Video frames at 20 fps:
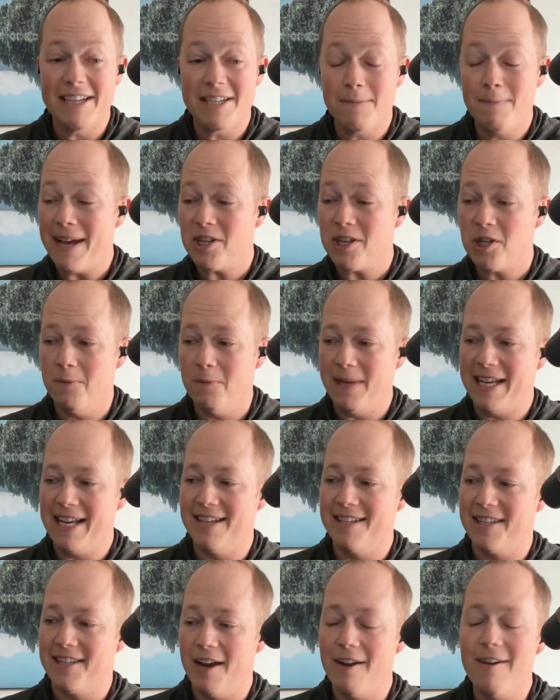especially
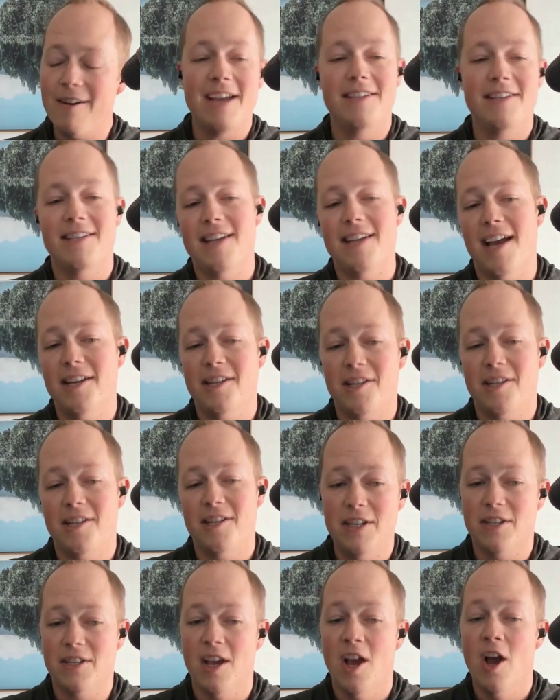because their ACH
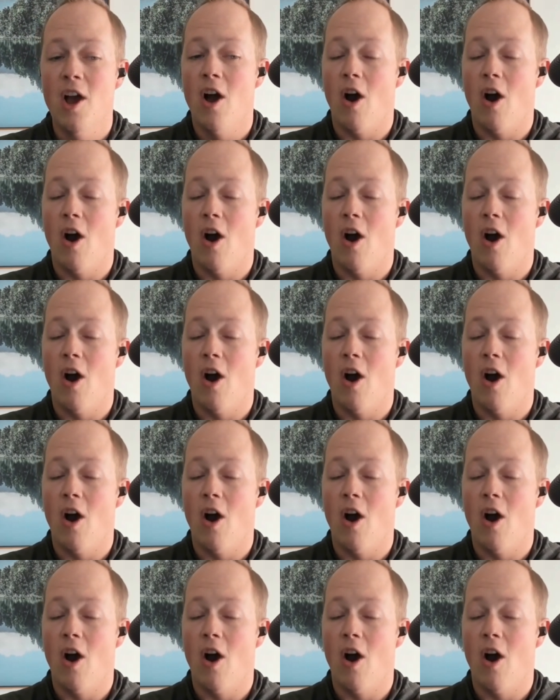fees